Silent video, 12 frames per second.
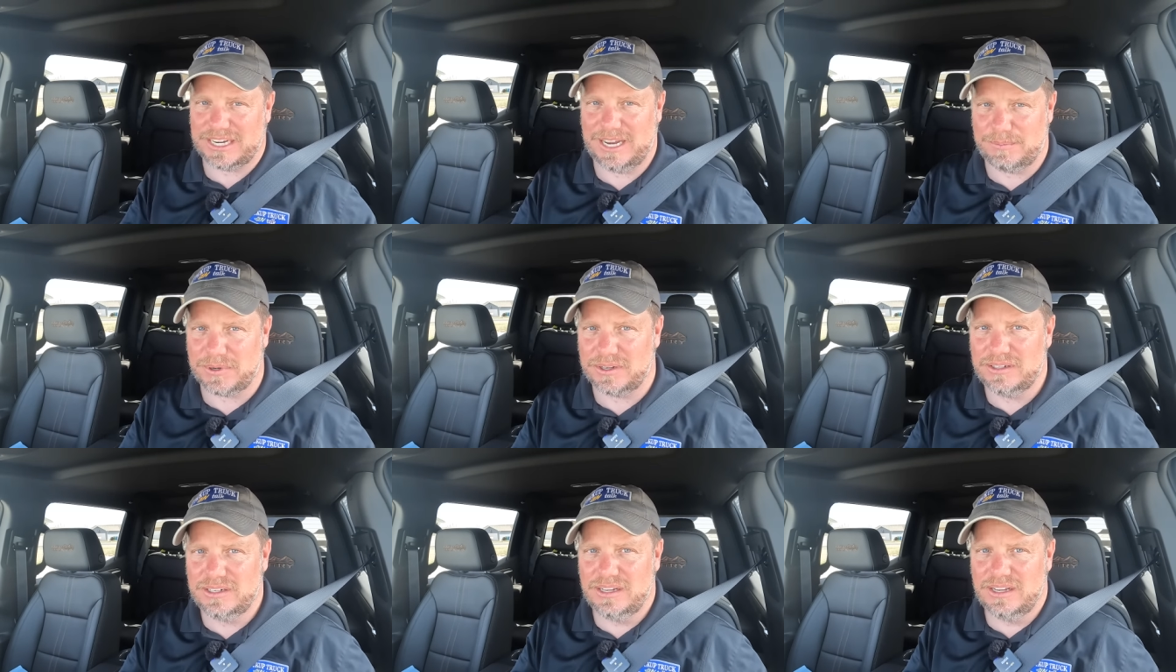
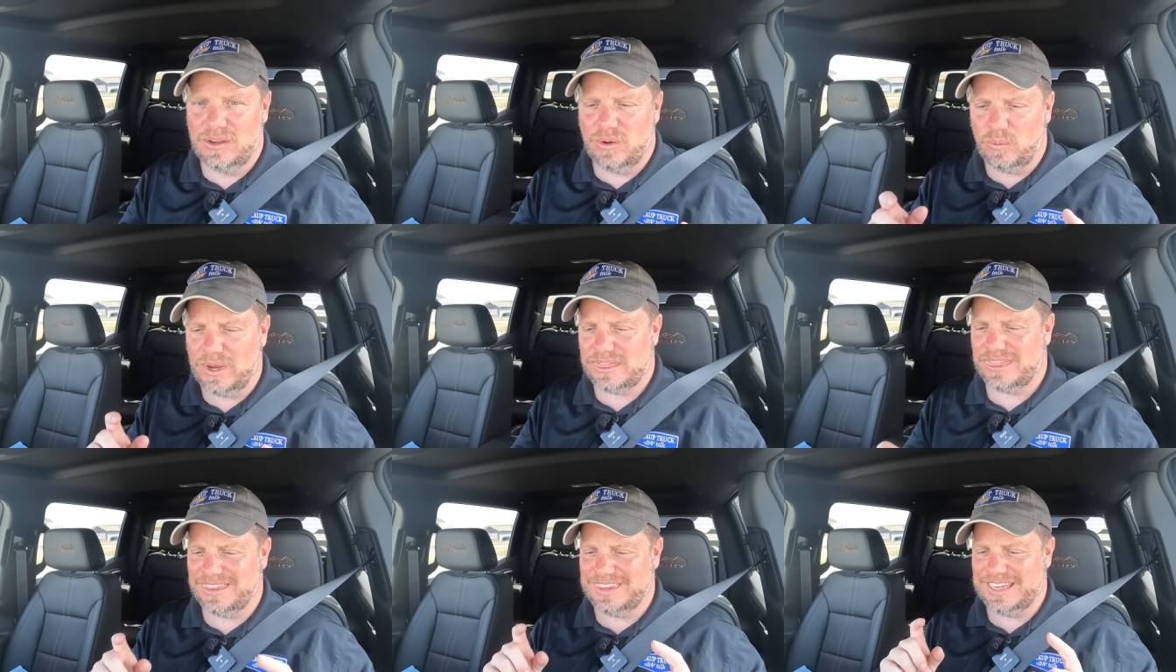camper
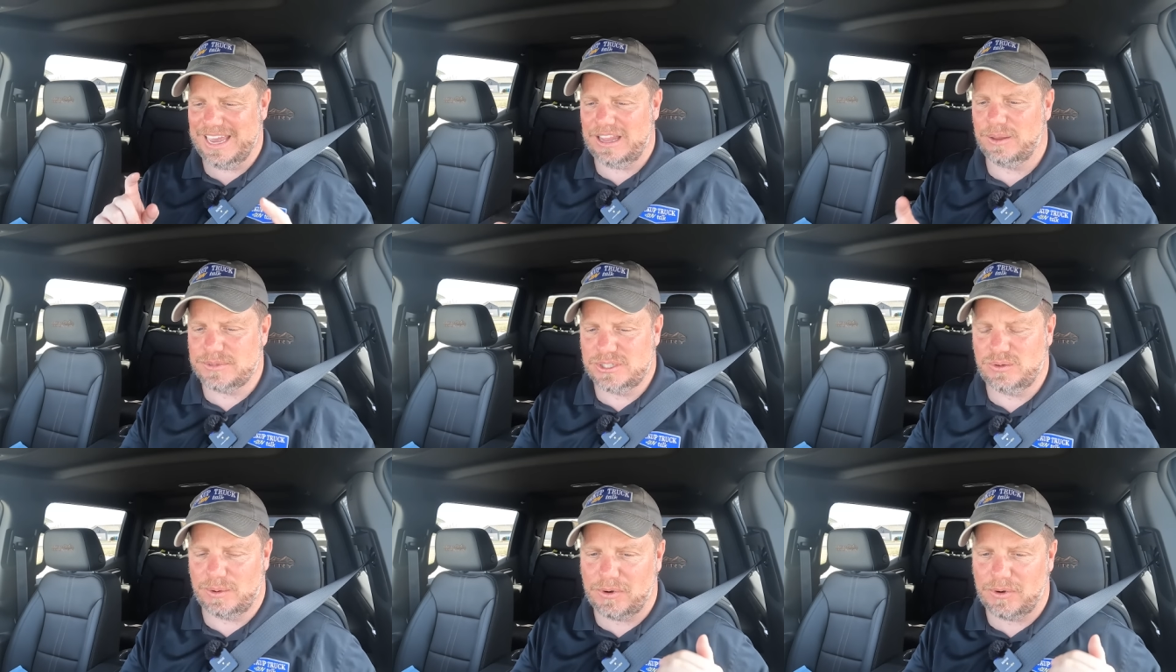with the LM2.